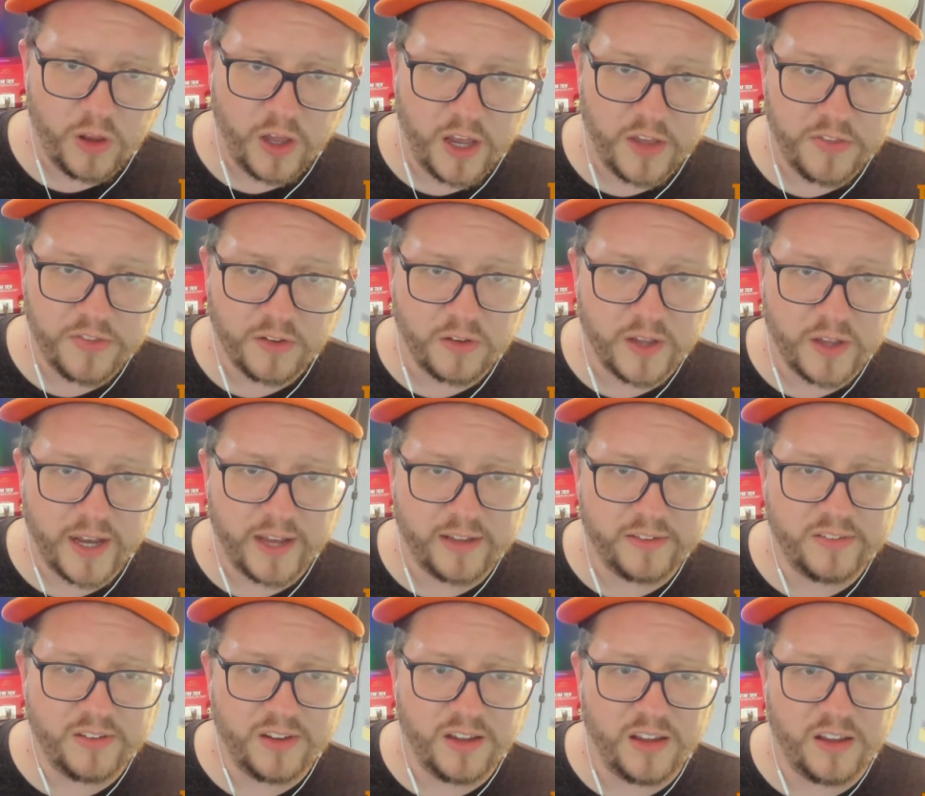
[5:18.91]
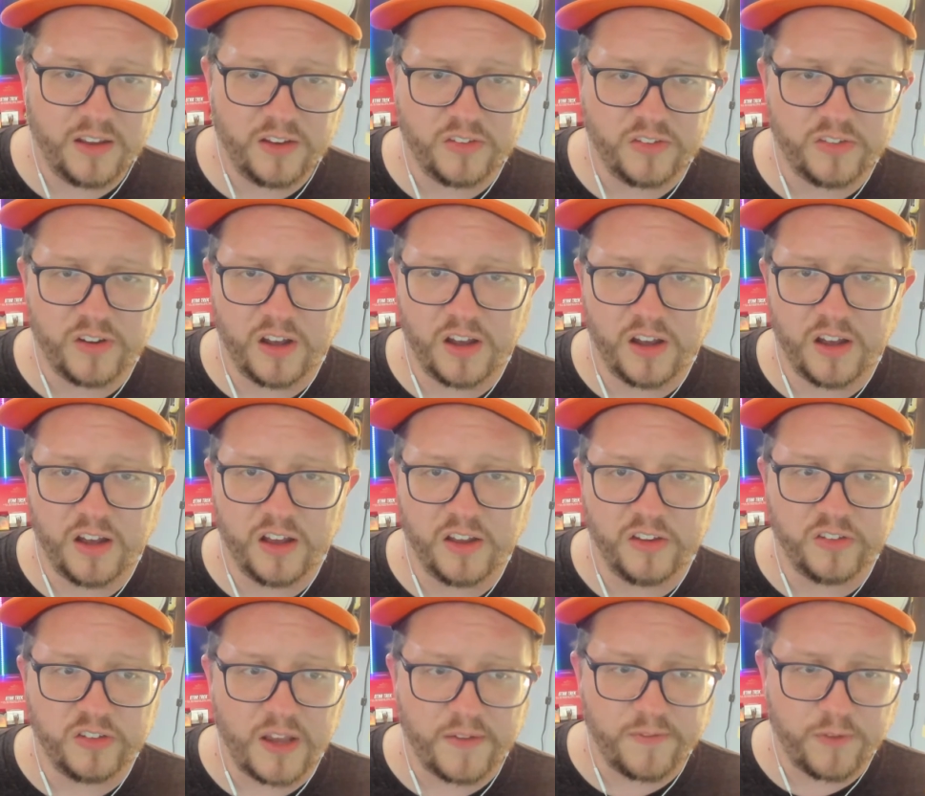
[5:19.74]
And the last is
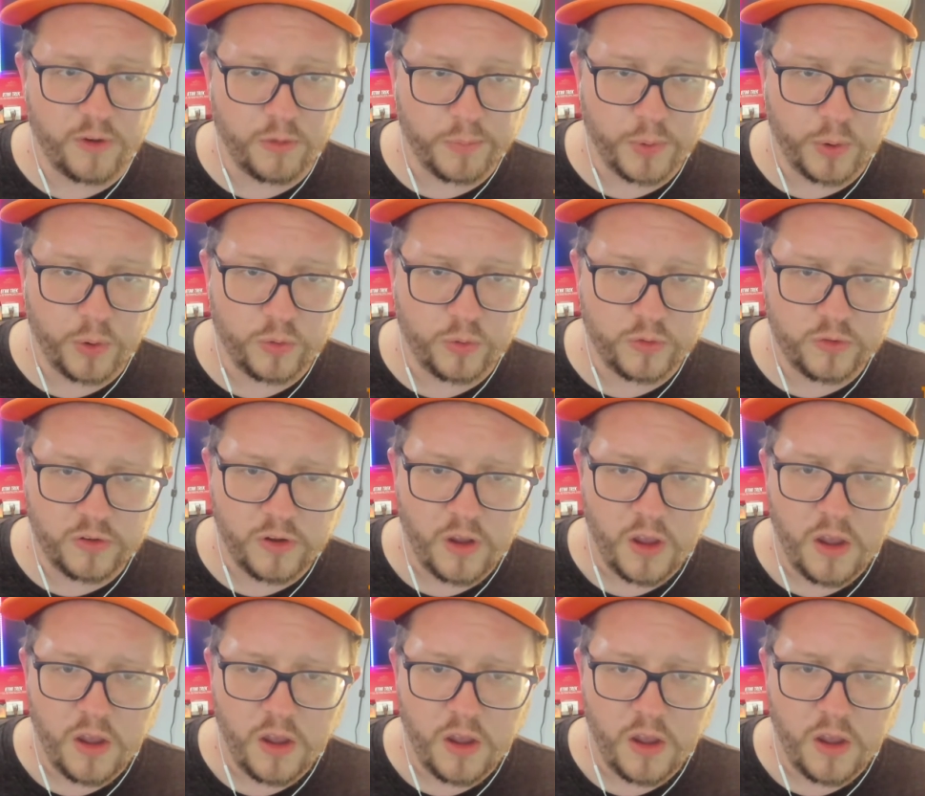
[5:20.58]
Zephyr Boots,